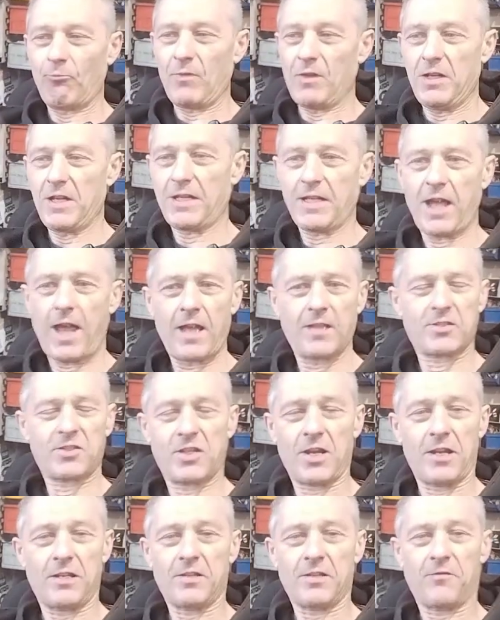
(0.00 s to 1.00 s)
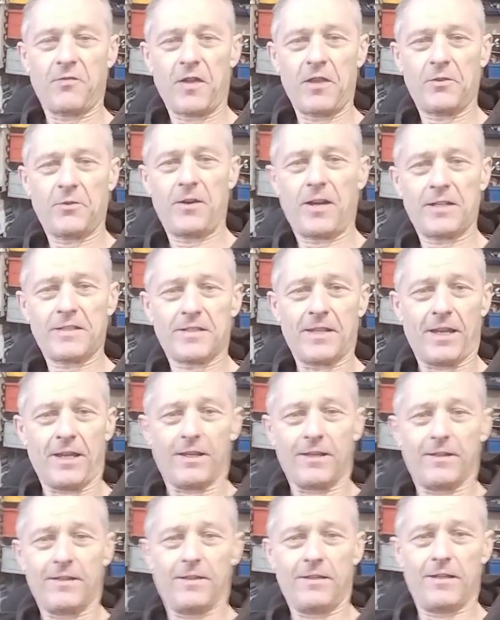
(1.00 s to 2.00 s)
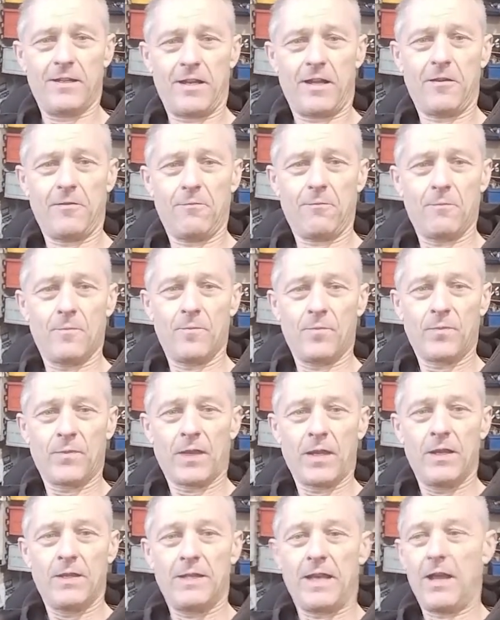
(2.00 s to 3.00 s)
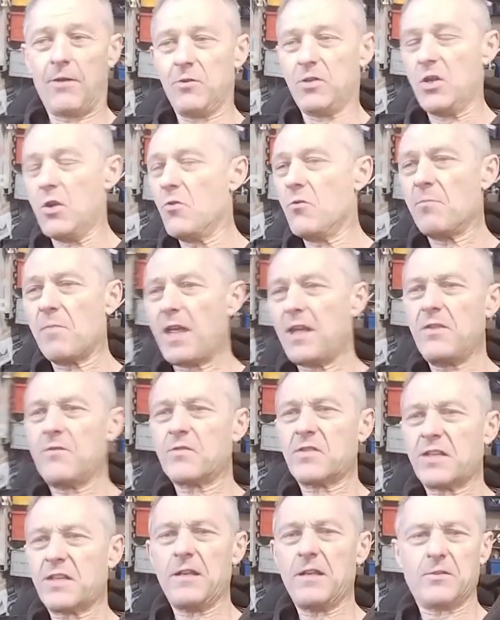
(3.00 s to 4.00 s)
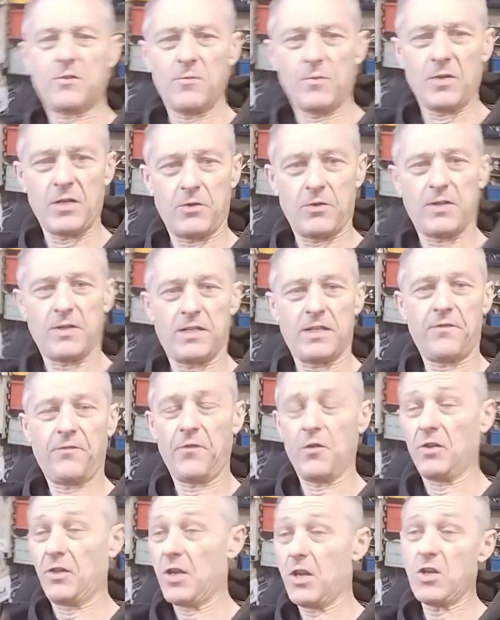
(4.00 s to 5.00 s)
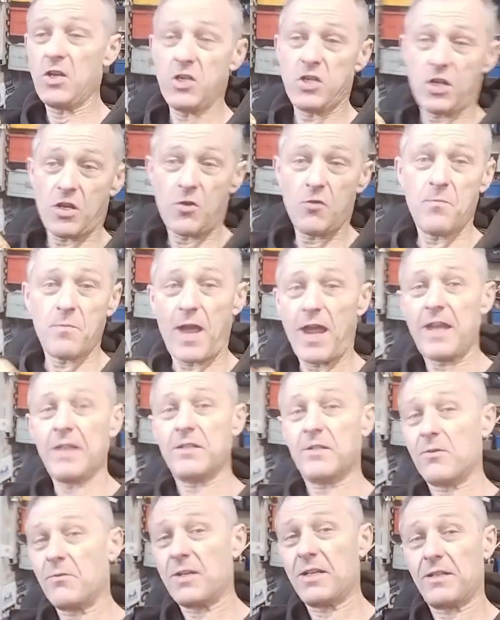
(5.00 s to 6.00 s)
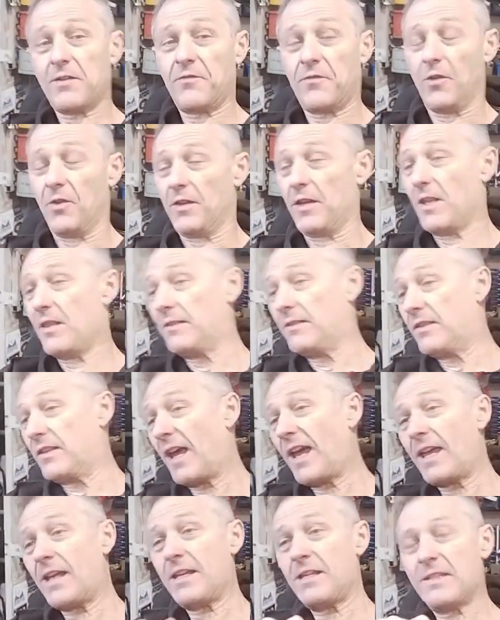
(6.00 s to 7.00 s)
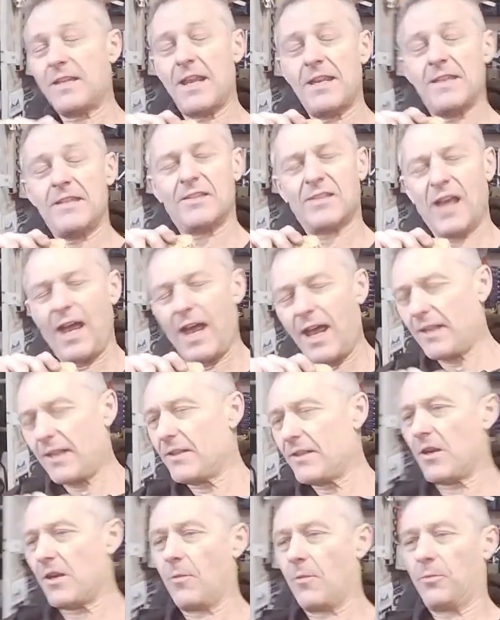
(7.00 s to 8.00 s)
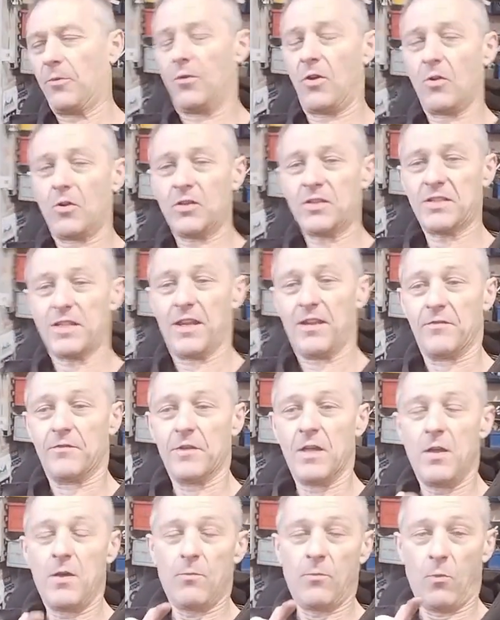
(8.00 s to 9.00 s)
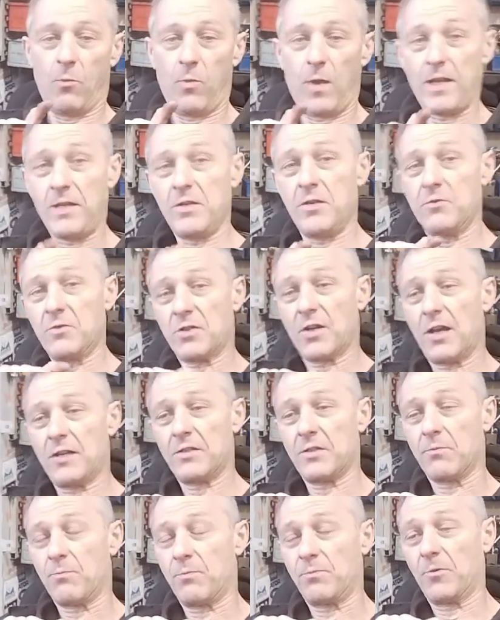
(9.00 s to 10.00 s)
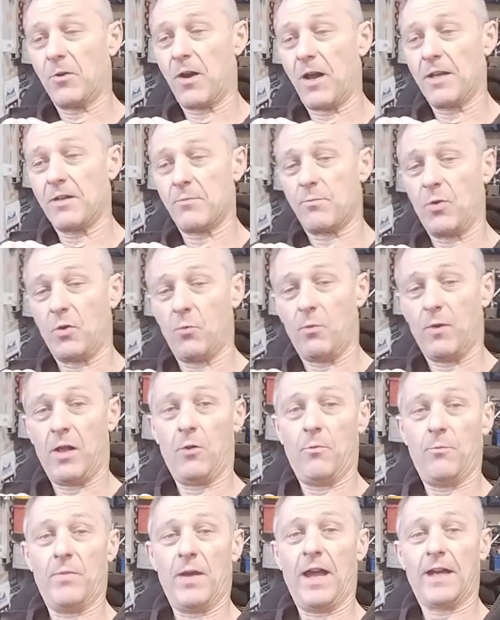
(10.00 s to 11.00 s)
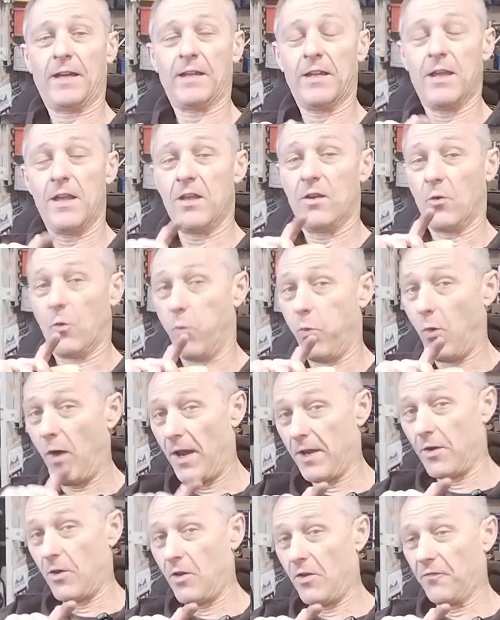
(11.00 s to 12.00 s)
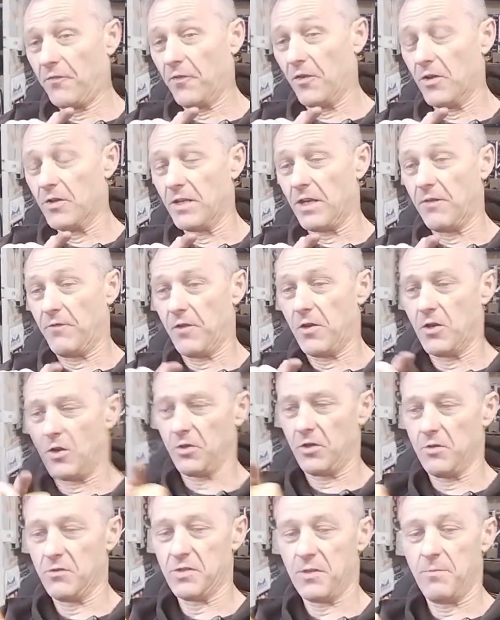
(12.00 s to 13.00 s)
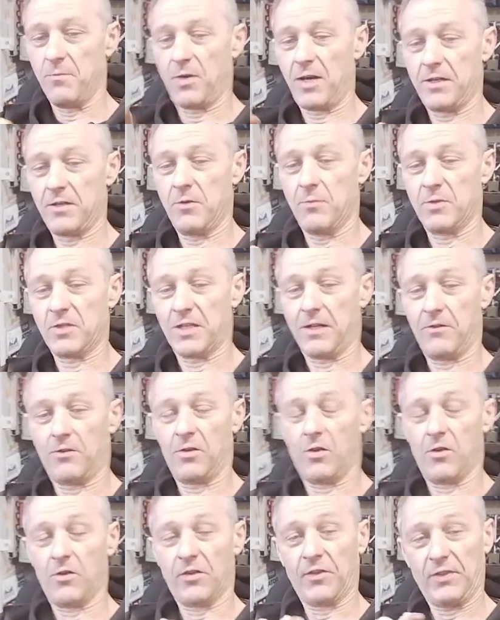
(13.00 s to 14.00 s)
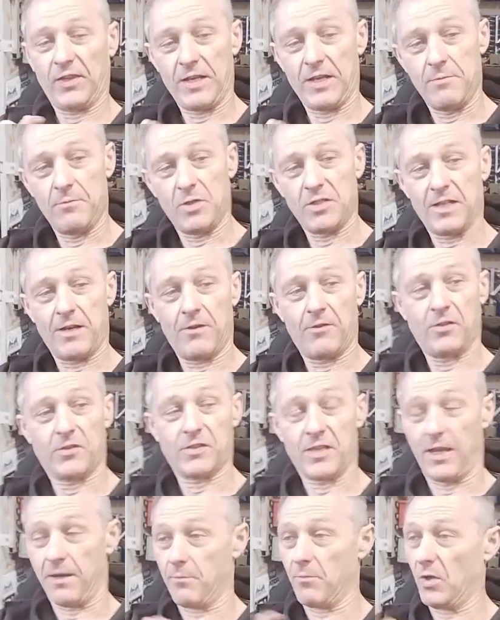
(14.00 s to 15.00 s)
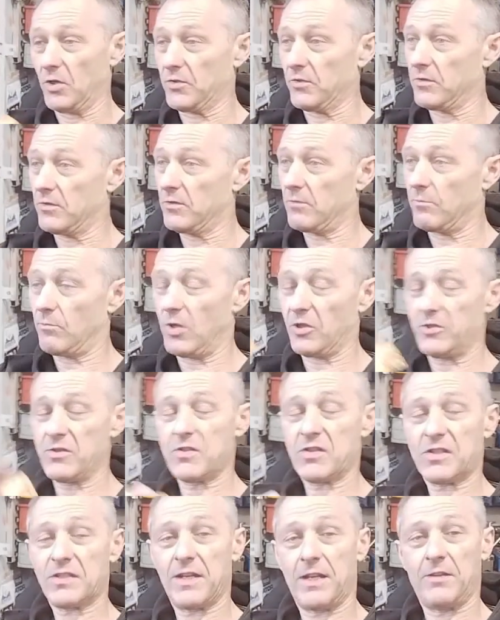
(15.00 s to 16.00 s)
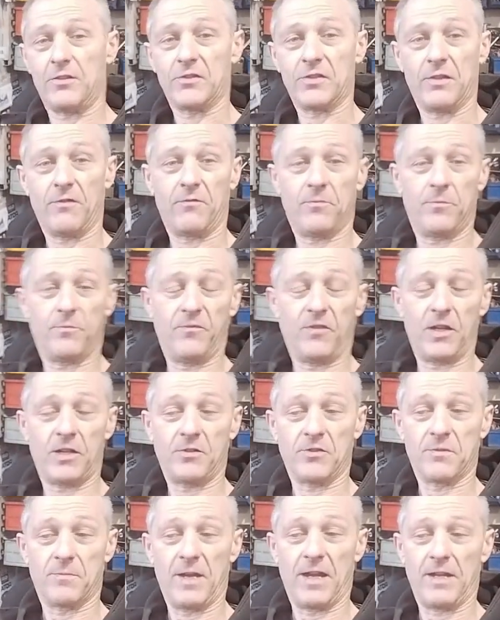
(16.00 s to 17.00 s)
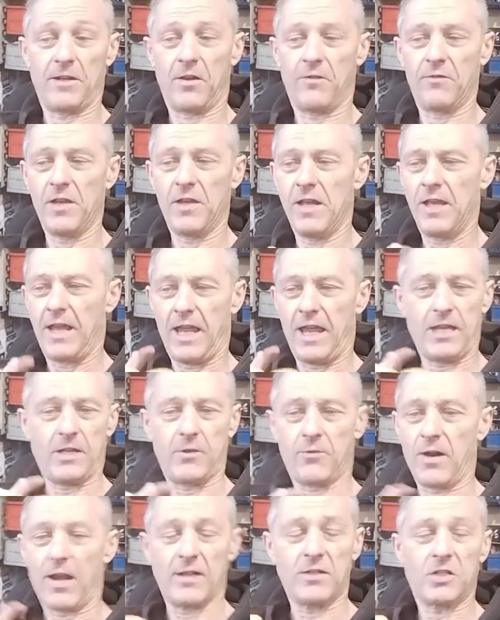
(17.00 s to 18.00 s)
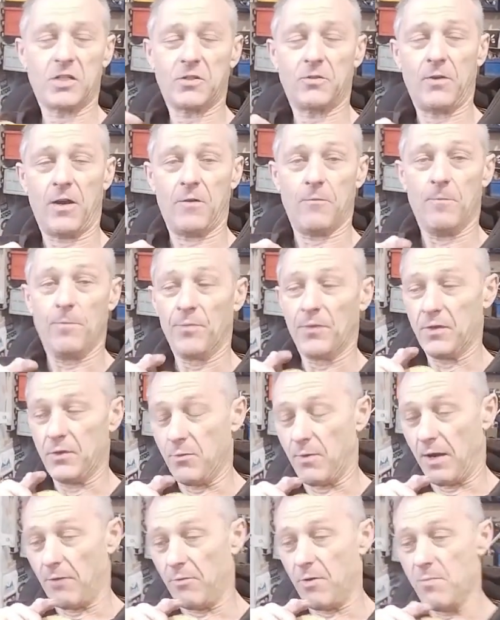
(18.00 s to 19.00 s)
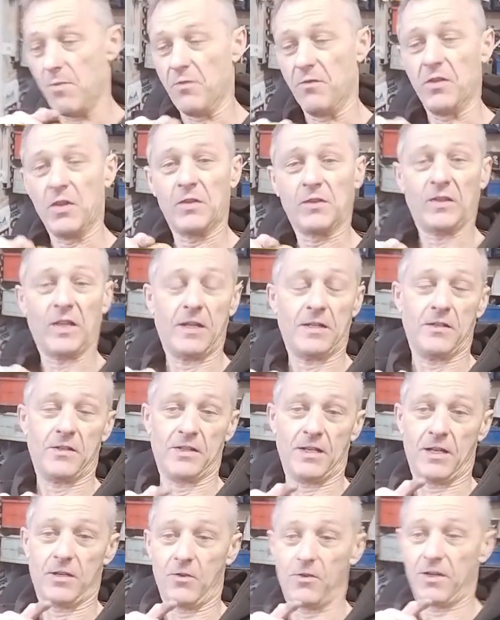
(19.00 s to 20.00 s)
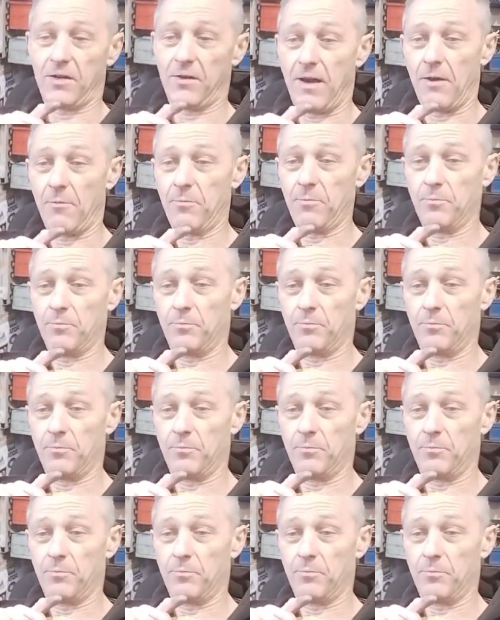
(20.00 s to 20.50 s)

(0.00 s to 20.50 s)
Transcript: You can't shake a feather at it, you know? Now, you may have seen somebody do it differently, and you may do it differently, and that is entirely your prerogative. But when you try to grind a butt weld back, quite often, if you're not using brand new material or thin materials like modern steels that vehicles are made of, it grinds through. You are removing the thickness, and I don't care how